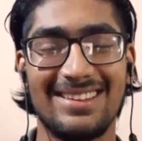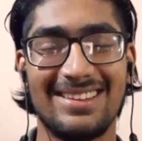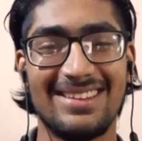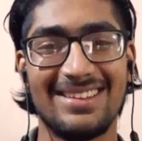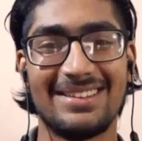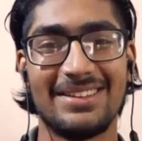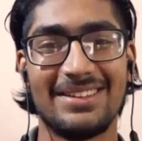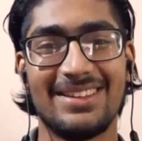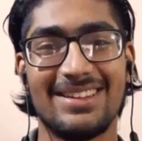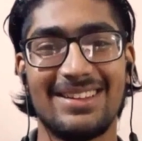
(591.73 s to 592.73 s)

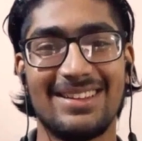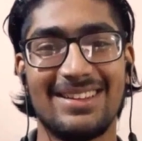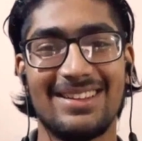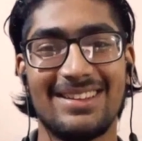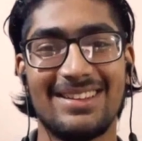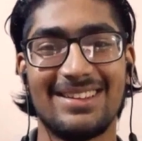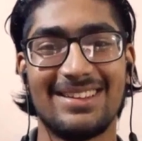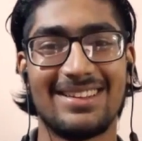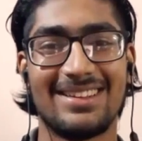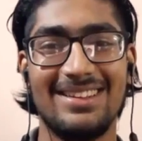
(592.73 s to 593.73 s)

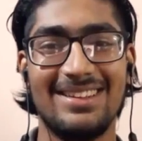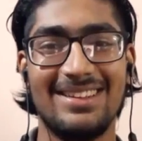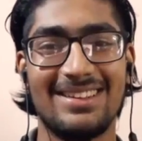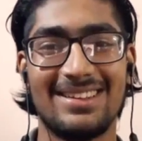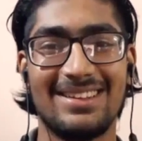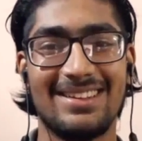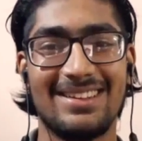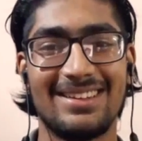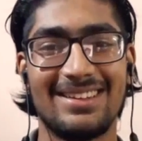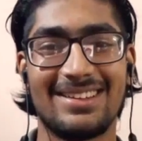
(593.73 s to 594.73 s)

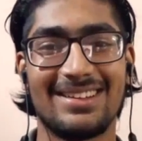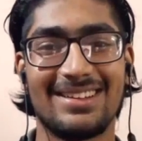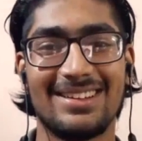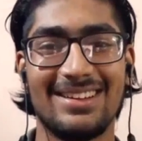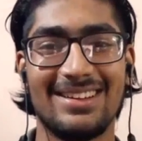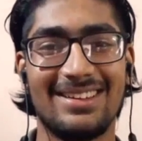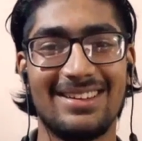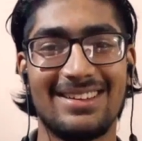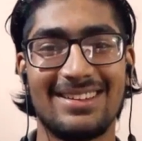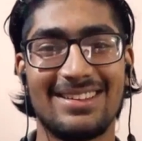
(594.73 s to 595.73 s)

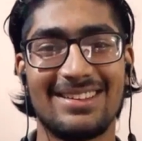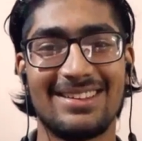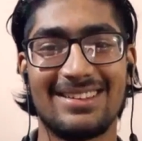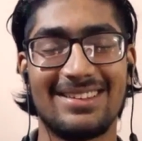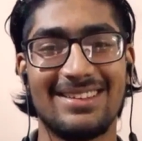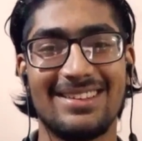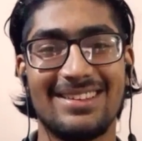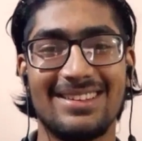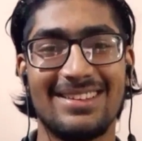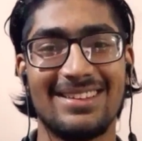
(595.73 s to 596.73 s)
(not speaking)